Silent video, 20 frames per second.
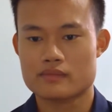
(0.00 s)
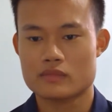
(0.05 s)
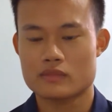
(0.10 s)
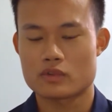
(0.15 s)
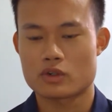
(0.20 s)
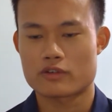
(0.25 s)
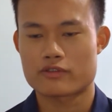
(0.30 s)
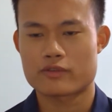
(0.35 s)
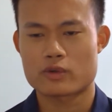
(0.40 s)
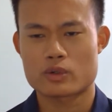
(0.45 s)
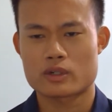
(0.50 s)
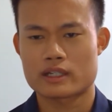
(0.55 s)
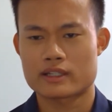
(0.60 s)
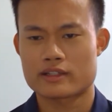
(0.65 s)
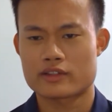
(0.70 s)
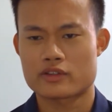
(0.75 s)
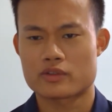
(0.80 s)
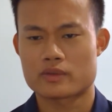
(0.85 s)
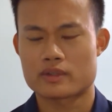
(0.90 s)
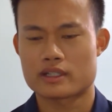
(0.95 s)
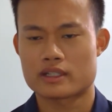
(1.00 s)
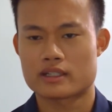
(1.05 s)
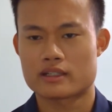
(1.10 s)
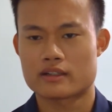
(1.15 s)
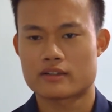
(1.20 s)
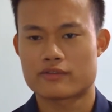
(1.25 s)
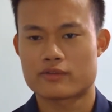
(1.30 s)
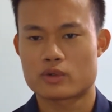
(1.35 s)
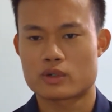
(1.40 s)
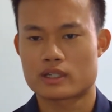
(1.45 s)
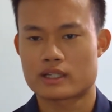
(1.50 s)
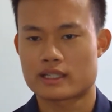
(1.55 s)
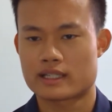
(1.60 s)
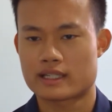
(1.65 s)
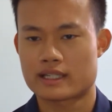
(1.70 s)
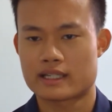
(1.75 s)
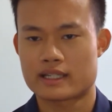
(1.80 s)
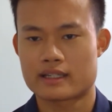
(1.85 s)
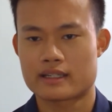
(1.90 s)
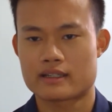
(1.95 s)
or a 493, a
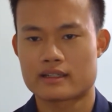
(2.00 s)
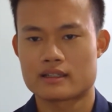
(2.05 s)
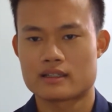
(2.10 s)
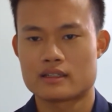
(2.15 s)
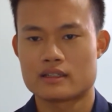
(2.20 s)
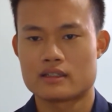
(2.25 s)
498,